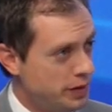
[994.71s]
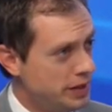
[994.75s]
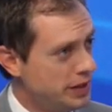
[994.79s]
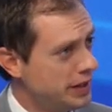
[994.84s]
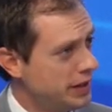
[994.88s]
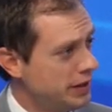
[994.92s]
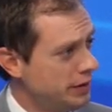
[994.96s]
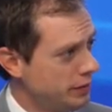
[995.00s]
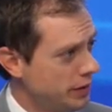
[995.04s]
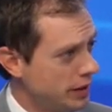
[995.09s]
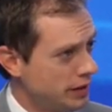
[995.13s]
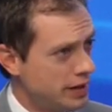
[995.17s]
And
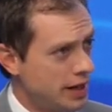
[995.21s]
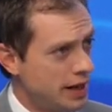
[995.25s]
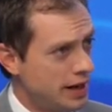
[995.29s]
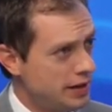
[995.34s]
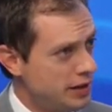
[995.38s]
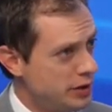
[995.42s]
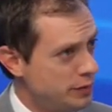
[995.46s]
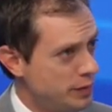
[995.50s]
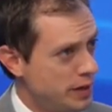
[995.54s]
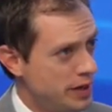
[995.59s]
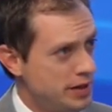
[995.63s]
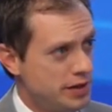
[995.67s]
again, a lot of
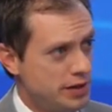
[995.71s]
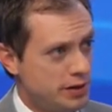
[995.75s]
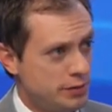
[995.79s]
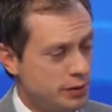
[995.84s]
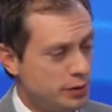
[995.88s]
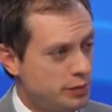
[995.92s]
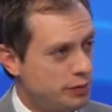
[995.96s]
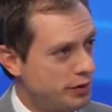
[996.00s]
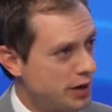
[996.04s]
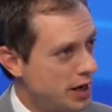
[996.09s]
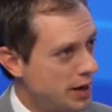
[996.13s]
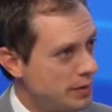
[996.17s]
these patients
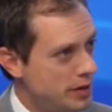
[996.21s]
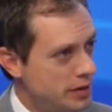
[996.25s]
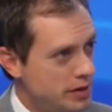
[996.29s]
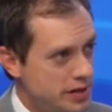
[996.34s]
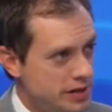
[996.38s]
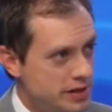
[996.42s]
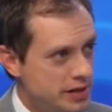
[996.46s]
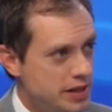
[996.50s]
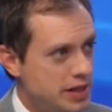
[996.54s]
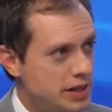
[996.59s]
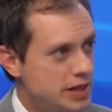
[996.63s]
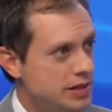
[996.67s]
with primary
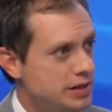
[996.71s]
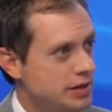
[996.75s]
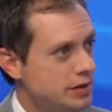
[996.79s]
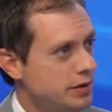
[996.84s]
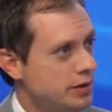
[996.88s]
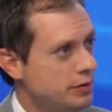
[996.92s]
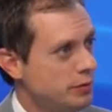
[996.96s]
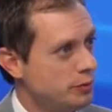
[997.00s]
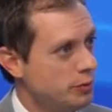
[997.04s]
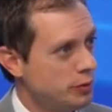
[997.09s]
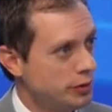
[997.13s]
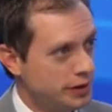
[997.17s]
disease and
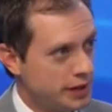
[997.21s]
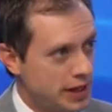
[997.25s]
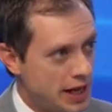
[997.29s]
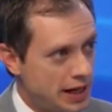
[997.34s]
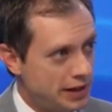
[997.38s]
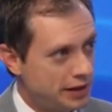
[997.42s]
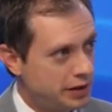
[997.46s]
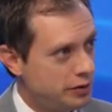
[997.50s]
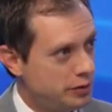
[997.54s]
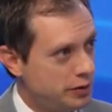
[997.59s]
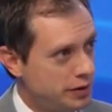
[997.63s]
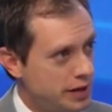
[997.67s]
that will
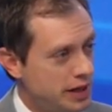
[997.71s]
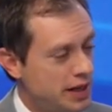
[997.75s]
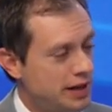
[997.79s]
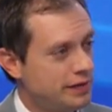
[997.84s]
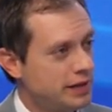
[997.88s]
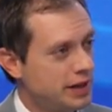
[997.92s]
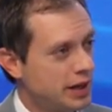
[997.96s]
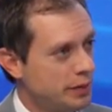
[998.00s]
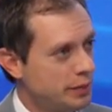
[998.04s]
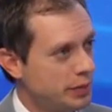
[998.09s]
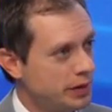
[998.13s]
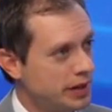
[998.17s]
not go on to
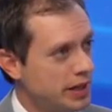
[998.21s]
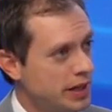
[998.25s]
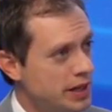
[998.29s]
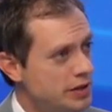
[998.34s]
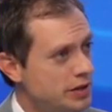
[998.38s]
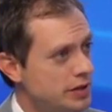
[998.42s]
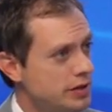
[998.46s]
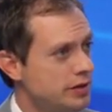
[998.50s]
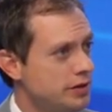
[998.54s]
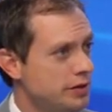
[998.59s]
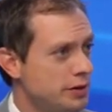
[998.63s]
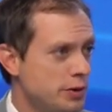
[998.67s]
have
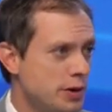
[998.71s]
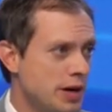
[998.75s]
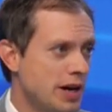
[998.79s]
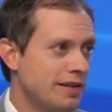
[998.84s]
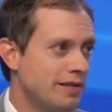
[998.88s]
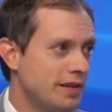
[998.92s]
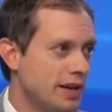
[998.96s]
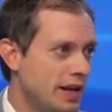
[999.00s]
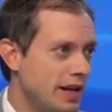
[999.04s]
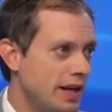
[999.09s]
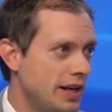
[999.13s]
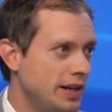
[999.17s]
complications do
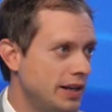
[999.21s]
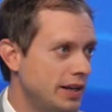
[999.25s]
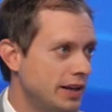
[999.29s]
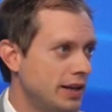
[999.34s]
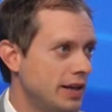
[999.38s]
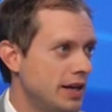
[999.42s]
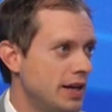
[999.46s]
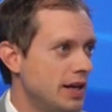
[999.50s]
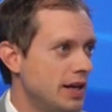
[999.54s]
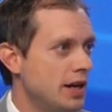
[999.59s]
have headache.